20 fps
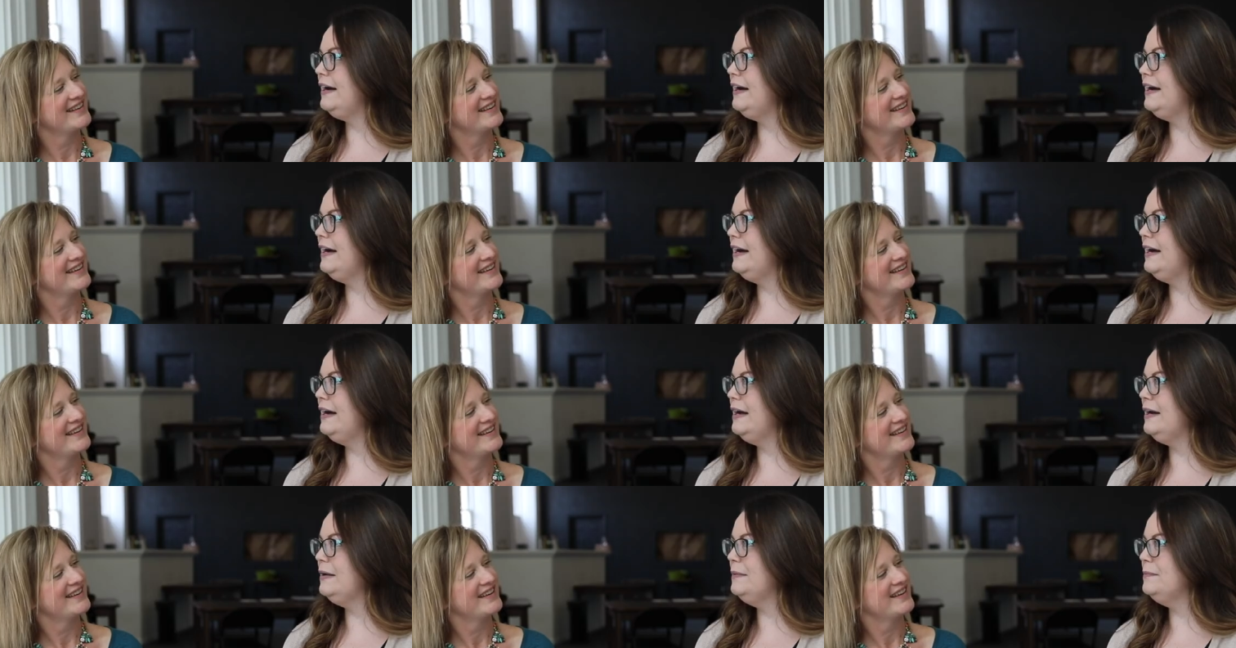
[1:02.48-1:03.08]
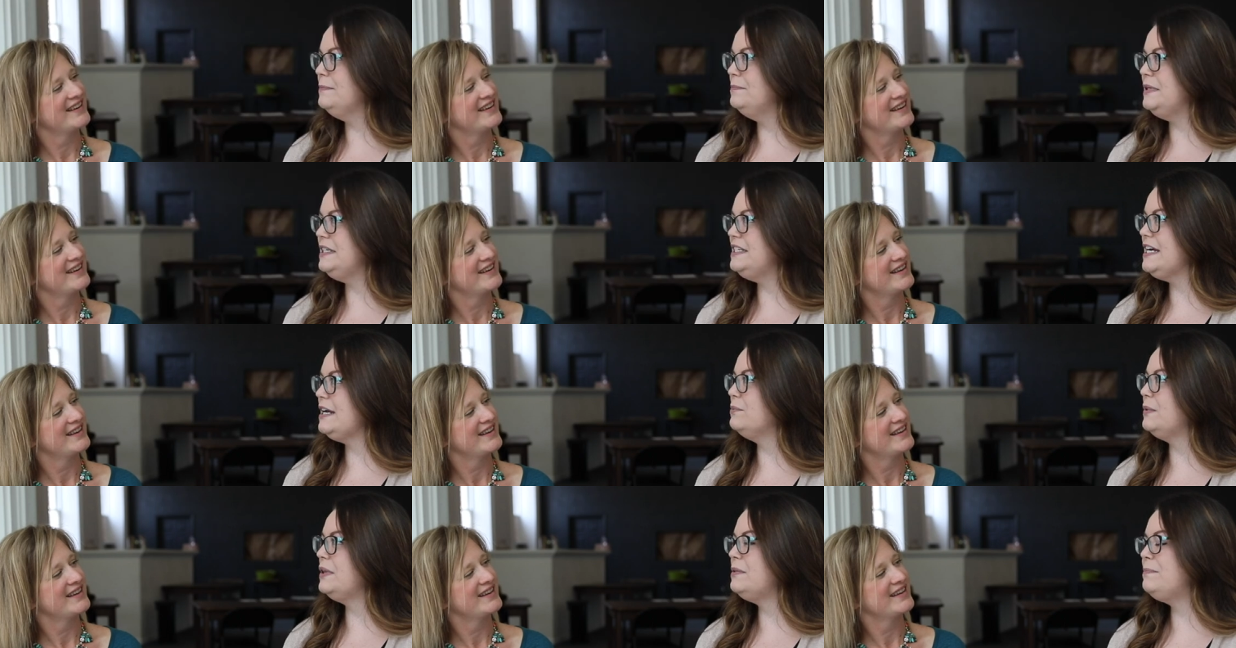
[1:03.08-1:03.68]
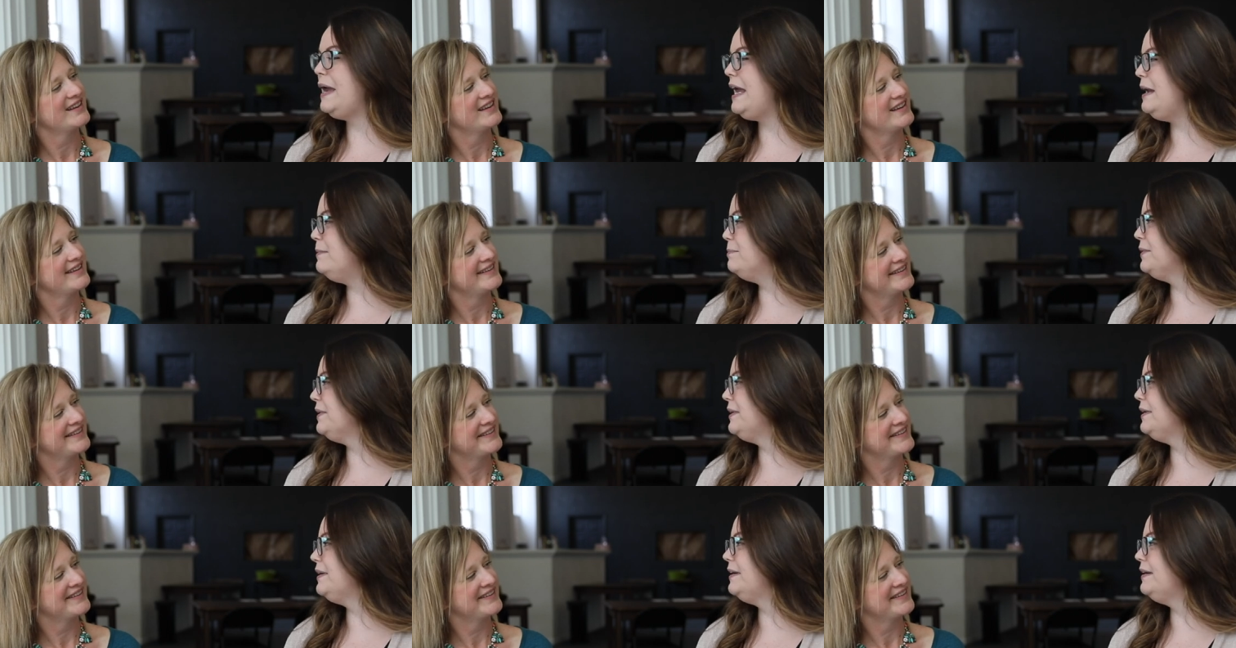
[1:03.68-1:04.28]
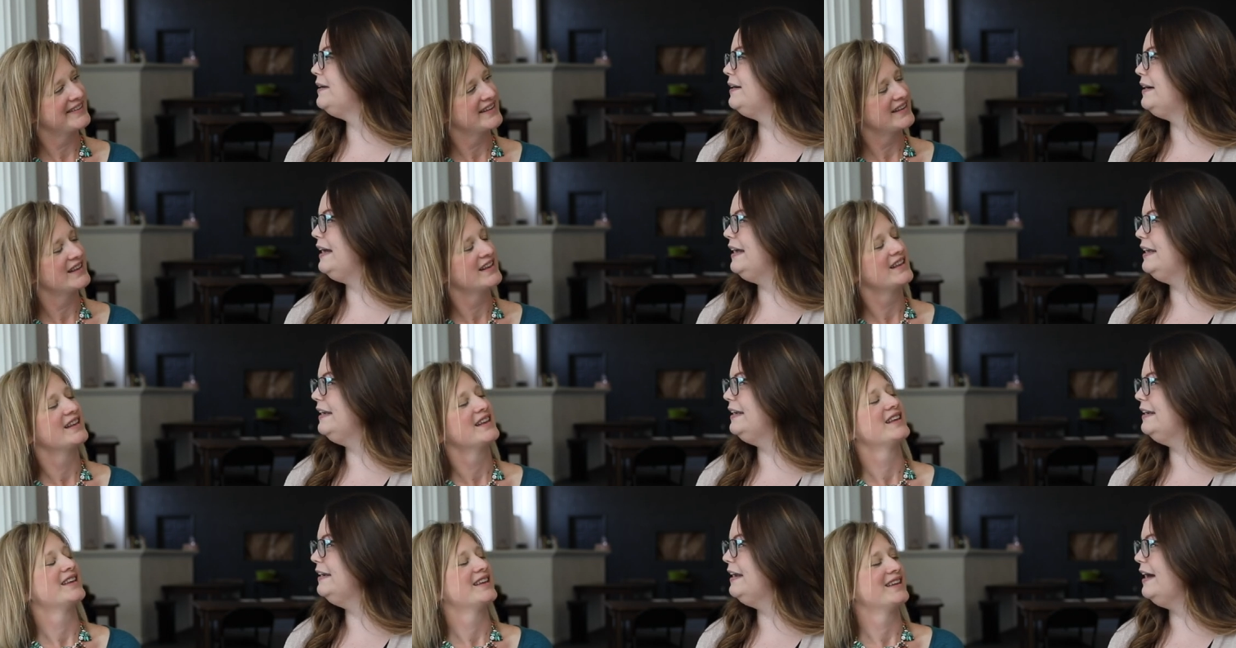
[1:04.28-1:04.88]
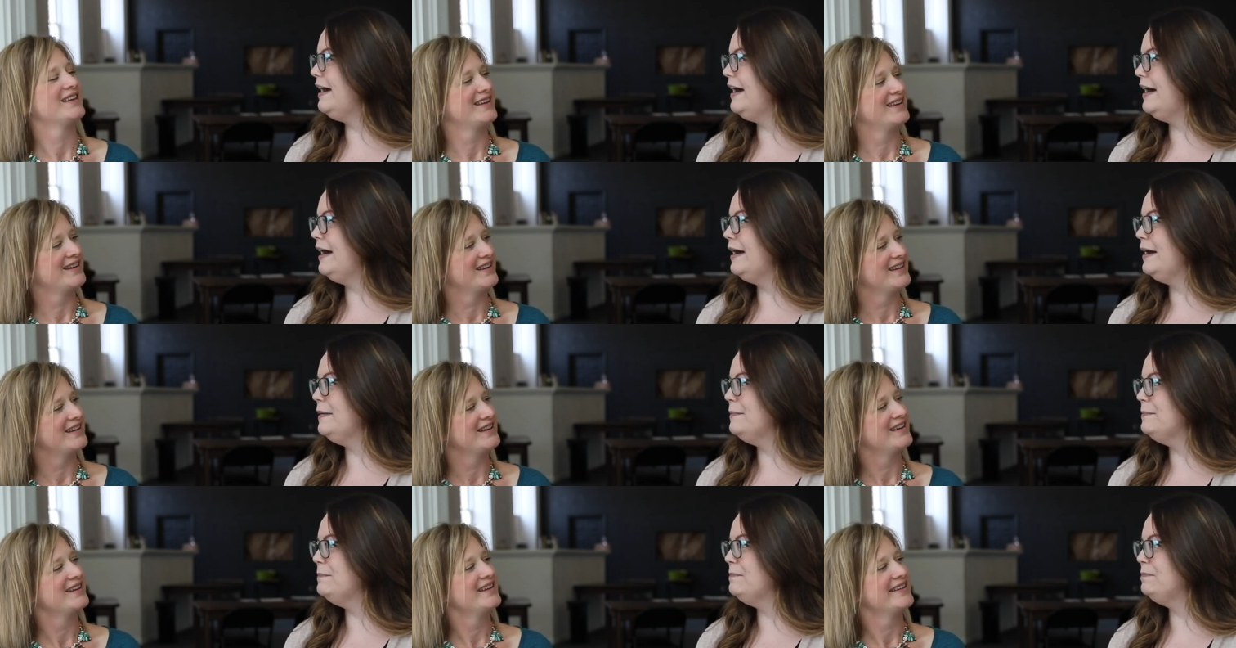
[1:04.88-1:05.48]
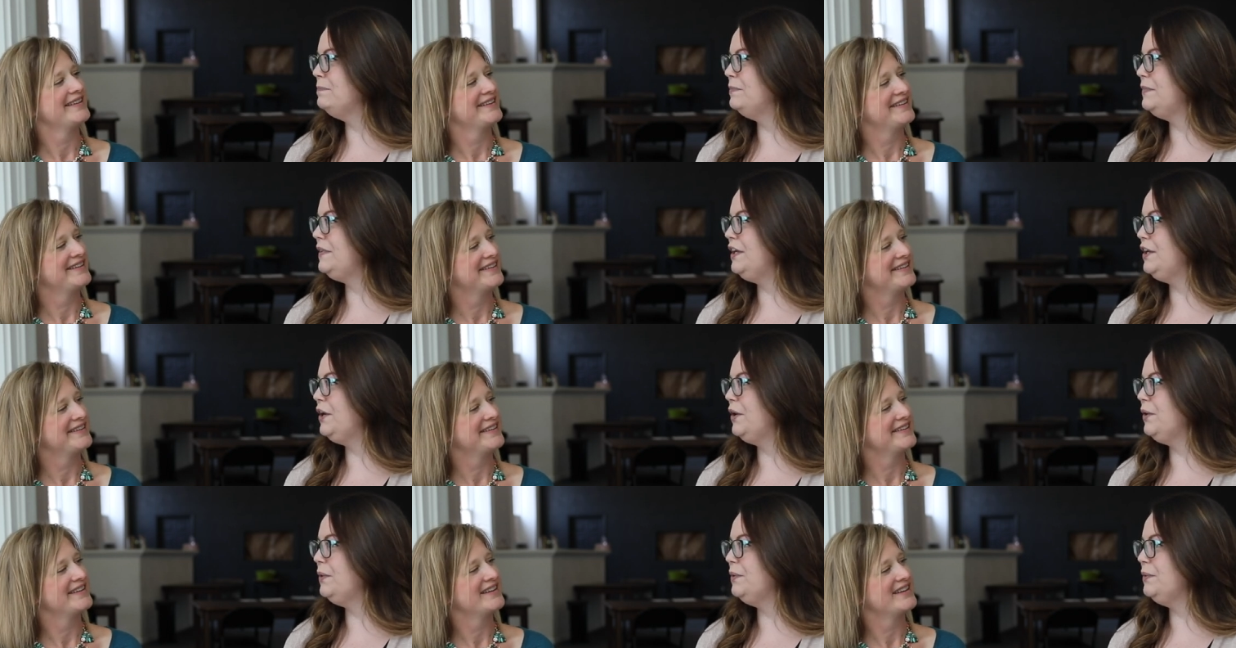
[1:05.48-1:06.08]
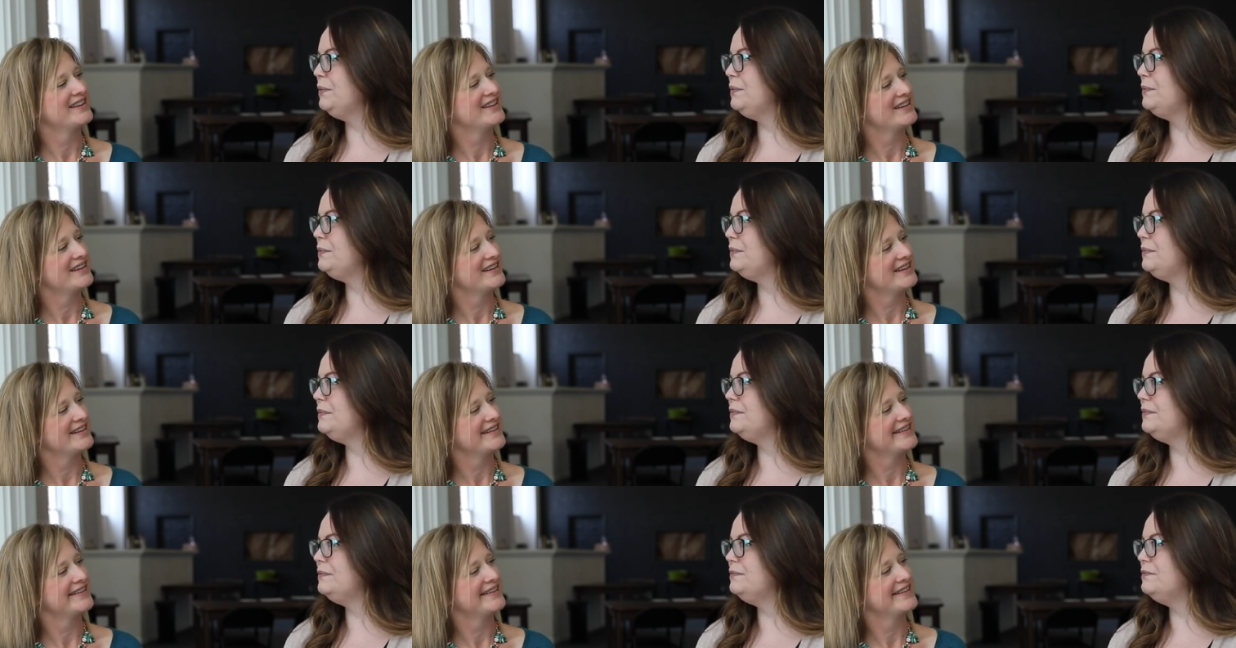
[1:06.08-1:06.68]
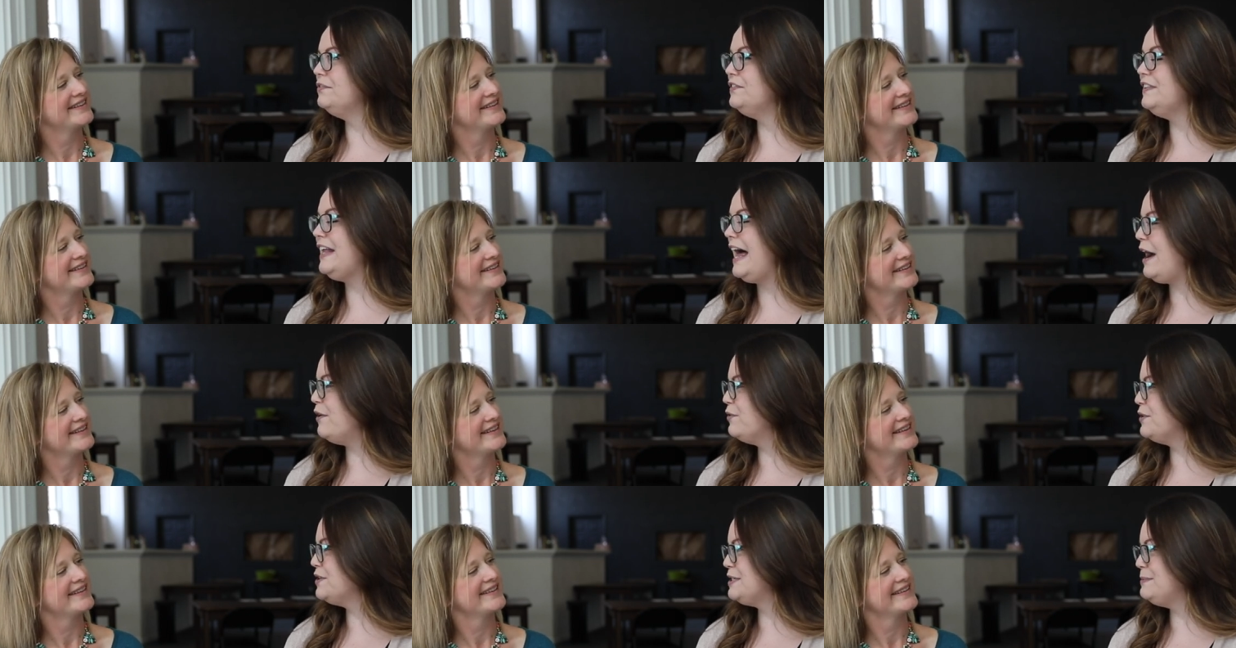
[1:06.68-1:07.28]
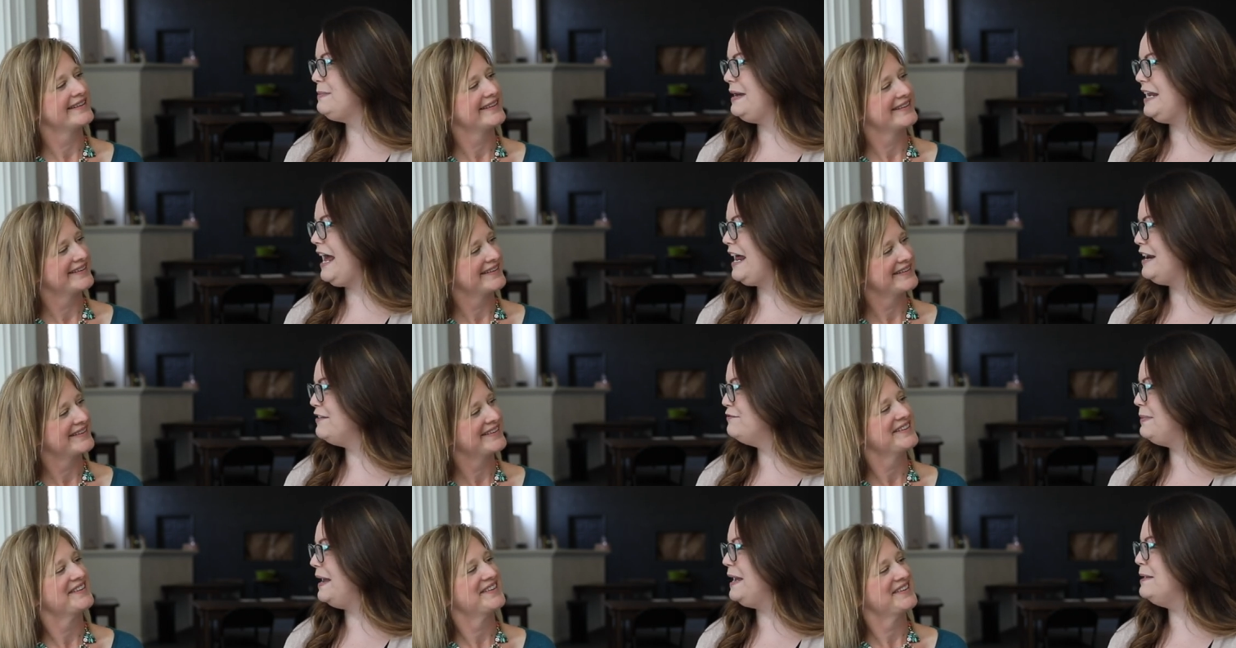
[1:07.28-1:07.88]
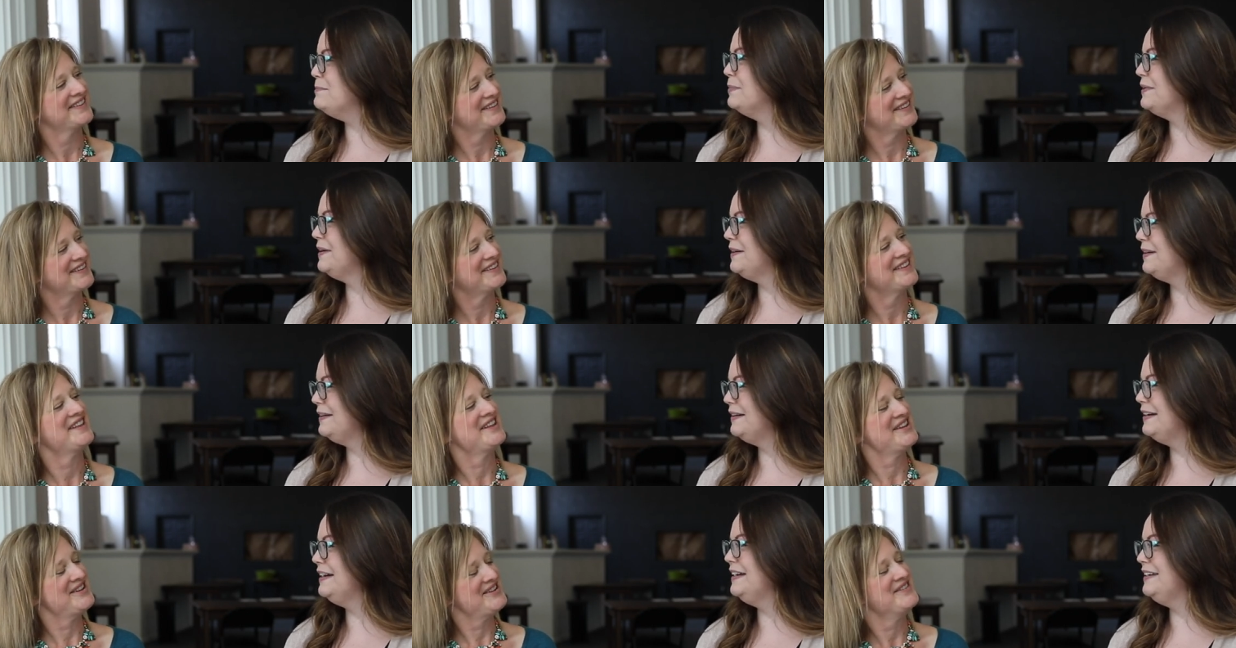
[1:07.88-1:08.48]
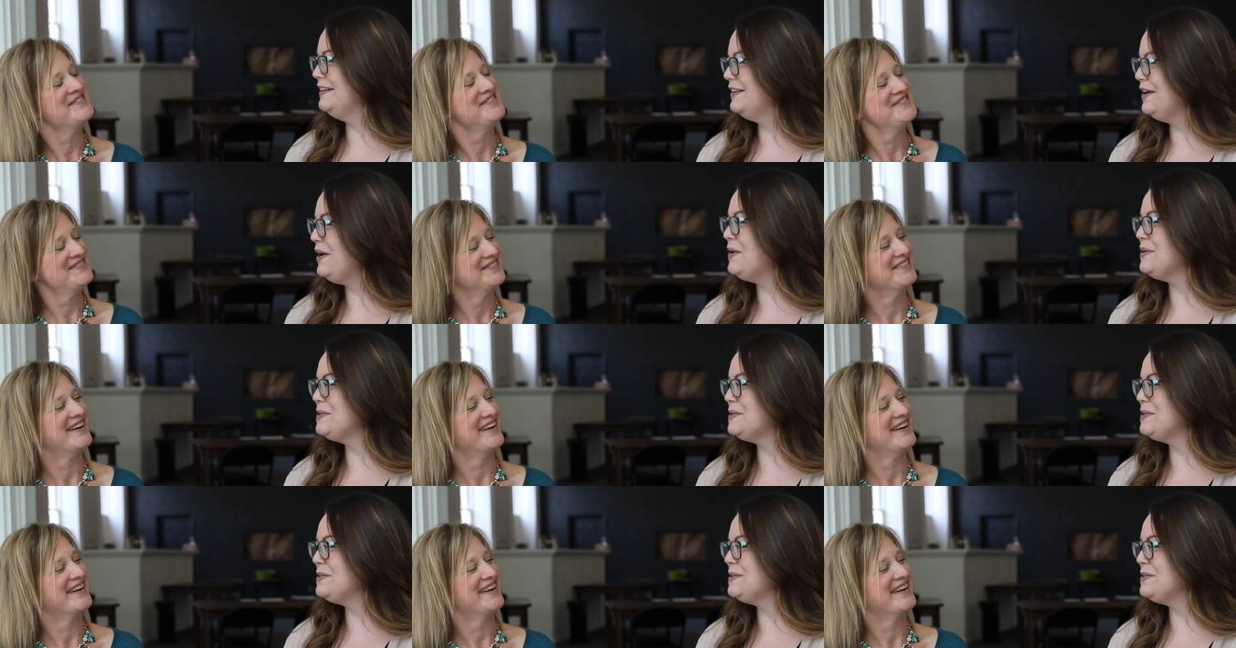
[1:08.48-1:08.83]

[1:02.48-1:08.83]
Speaker 1: um, be done with paper and, um, you know, flowers made out of paper and